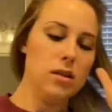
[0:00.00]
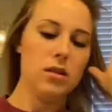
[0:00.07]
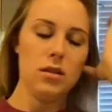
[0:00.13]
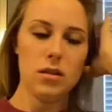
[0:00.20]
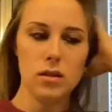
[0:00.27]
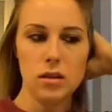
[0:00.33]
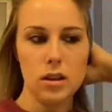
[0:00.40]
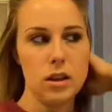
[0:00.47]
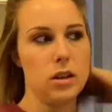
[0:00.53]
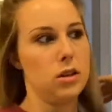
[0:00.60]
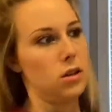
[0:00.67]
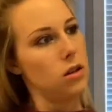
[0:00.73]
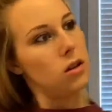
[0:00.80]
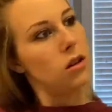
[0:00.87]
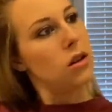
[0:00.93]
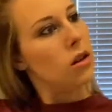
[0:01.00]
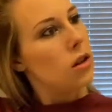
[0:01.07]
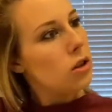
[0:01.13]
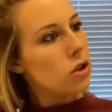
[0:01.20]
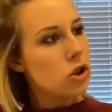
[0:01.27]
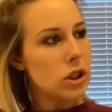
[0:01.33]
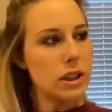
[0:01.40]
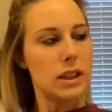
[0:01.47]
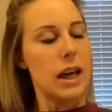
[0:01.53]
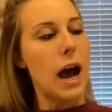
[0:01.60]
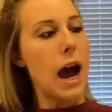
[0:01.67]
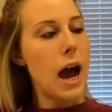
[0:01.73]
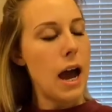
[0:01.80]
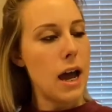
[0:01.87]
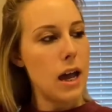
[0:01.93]
like just
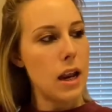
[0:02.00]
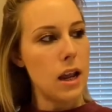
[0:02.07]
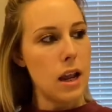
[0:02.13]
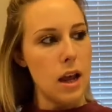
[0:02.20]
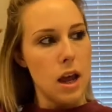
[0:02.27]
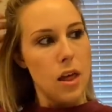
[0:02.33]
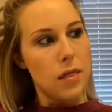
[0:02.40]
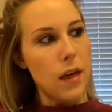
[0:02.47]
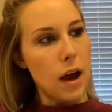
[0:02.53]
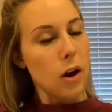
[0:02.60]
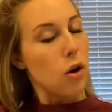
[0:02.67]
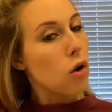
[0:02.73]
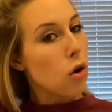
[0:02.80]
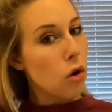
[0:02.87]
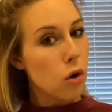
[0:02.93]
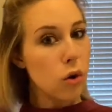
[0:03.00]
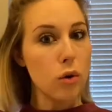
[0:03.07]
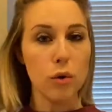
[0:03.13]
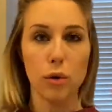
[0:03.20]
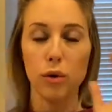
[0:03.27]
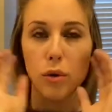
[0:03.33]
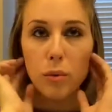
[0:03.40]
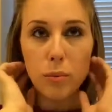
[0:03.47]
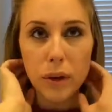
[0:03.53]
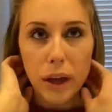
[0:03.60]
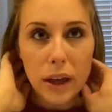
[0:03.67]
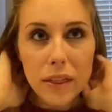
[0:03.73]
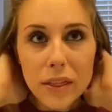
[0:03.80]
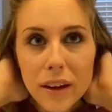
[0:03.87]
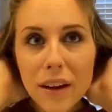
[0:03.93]
that girl group.
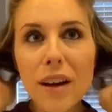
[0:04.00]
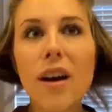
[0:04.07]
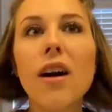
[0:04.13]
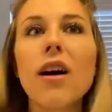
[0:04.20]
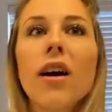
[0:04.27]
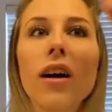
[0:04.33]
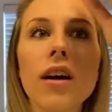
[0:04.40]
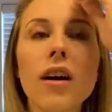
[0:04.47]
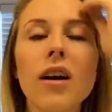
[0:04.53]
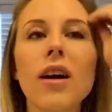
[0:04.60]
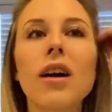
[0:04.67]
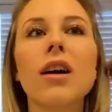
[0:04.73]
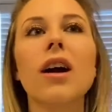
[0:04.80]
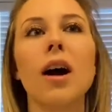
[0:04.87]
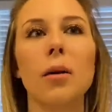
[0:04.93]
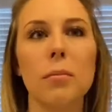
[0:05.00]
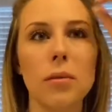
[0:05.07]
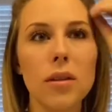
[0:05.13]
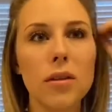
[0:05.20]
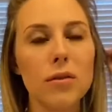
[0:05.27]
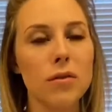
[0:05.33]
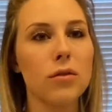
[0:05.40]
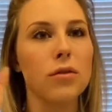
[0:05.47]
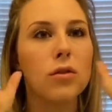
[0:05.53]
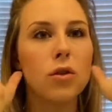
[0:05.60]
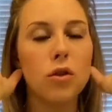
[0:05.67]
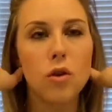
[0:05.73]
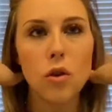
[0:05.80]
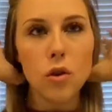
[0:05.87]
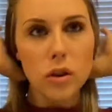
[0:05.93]
And there are a couple of
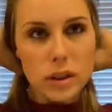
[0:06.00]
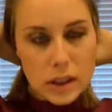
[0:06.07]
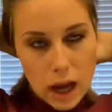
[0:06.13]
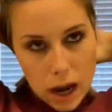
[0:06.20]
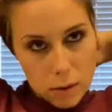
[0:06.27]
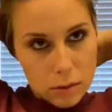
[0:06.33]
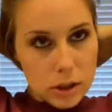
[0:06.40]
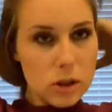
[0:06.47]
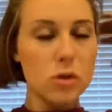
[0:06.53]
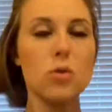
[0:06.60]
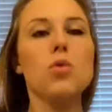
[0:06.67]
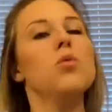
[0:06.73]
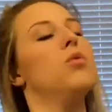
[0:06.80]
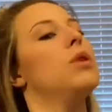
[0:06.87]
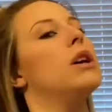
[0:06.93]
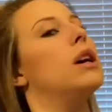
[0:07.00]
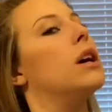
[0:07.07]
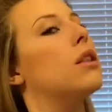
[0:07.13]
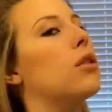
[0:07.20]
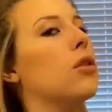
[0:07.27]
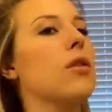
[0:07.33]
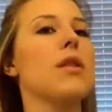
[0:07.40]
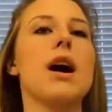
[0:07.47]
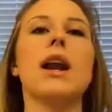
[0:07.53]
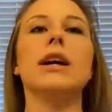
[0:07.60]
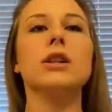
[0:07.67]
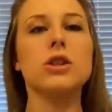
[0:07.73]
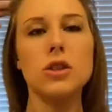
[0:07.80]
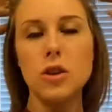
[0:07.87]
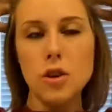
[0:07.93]
girls that I went to school with or that I
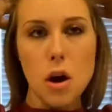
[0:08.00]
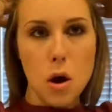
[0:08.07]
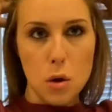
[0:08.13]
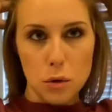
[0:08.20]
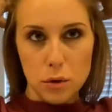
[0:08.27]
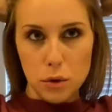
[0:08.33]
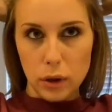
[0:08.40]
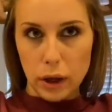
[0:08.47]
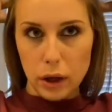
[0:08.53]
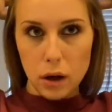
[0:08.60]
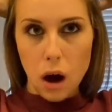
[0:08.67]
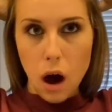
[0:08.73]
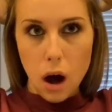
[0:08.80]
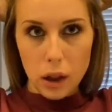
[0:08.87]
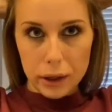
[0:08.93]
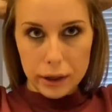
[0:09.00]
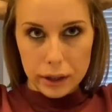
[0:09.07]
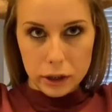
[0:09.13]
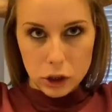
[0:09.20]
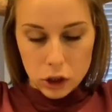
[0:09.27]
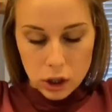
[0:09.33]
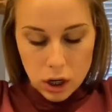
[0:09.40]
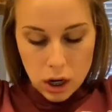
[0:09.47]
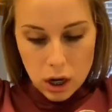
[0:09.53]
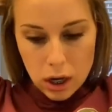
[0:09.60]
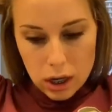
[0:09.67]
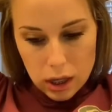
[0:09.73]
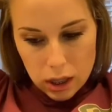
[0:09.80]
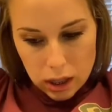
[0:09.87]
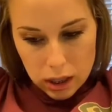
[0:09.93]
just know through like college
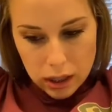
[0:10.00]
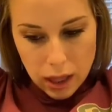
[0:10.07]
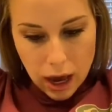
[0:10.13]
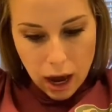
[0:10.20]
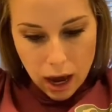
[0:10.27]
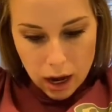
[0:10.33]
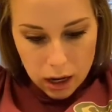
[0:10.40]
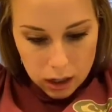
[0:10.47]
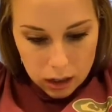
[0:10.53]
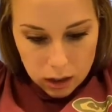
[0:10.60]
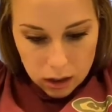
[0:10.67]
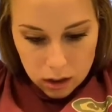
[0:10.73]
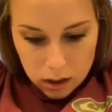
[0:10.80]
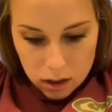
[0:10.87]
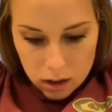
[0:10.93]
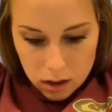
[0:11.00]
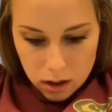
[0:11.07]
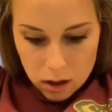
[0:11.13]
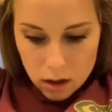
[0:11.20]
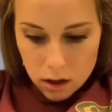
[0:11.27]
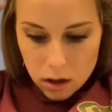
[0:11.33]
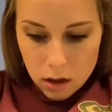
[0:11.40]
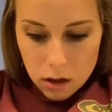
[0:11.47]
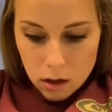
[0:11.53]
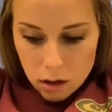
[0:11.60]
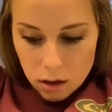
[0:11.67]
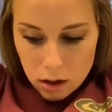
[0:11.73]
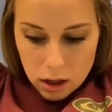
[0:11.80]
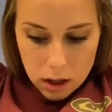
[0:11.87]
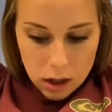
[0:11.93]
that
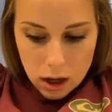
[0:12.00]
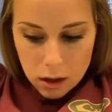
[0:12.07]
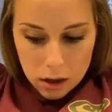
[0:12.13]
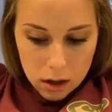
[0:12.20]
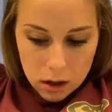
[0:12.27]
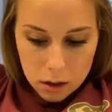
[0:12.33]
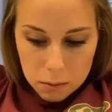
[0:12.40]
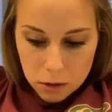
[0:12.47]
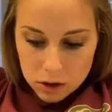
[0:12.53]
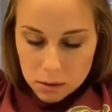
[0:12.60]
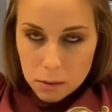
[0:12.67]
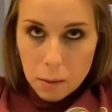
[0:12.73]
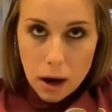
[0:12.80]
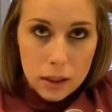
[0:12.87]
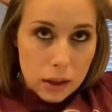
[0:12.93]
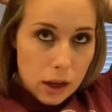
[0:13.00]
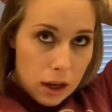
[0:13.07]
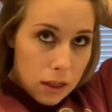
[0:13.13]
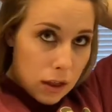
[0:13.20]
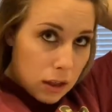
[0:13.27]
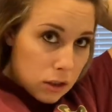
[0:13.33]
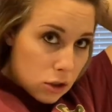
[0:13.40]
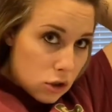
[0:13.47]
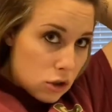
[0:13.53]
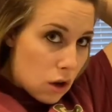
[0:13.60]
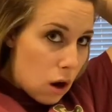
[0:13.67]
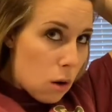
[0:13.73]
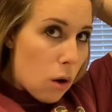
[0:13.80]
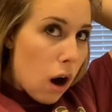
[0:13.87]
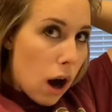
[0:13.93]
it blows my mind. Like I think it's
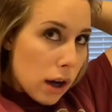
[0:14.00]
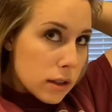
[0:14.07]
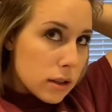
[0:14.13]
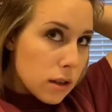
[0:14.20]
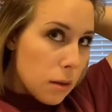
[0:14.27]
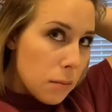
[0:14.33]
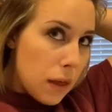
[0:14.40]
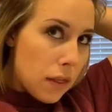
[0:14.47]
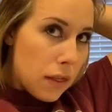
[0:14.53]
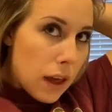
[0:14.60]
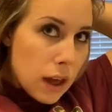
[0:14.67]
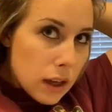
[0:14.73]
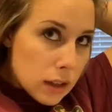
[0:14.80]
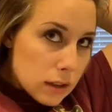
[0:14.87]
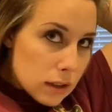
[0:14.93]
so awesome that they've